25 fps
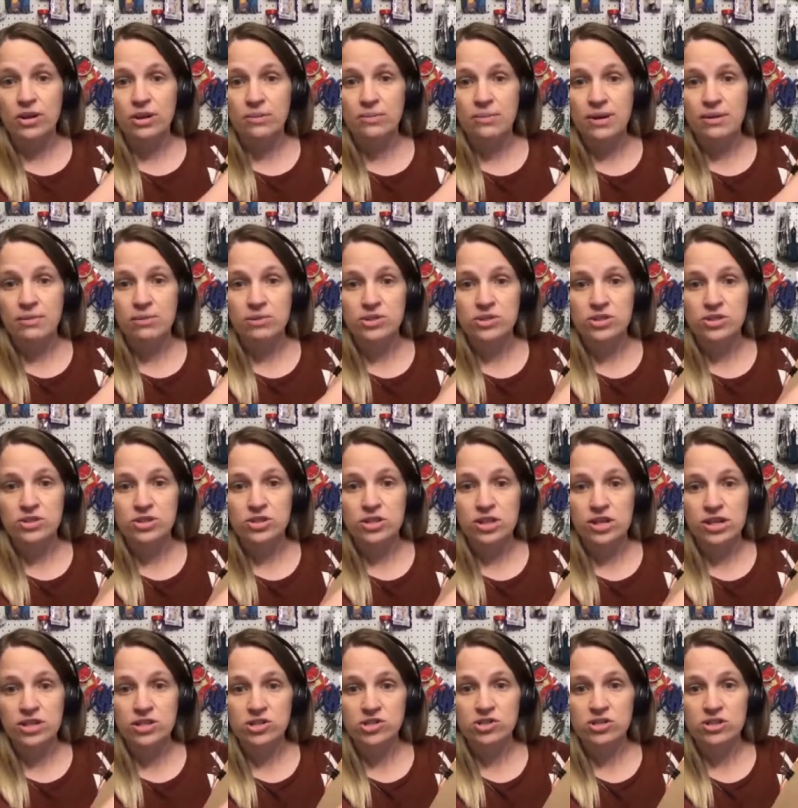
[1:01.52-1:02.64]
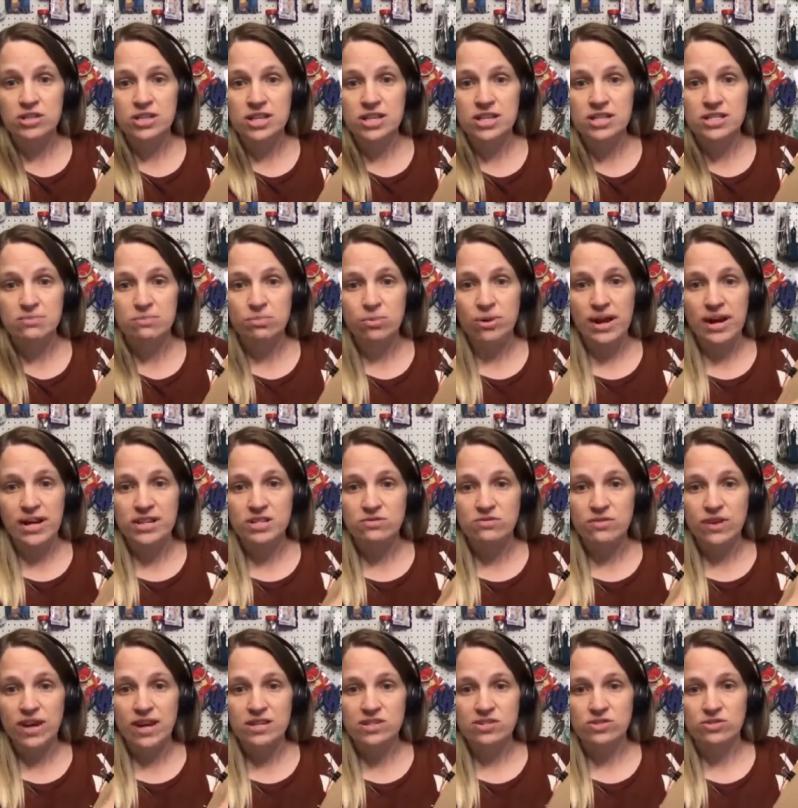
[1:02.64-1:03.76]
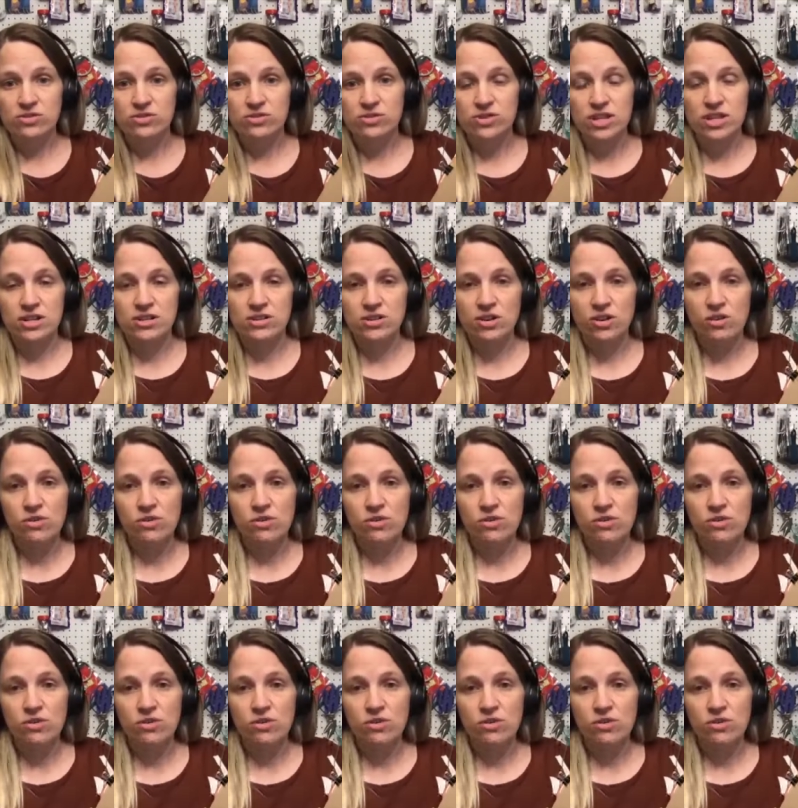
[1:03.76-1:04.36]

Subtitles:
going to be able to touch these brass fasteners and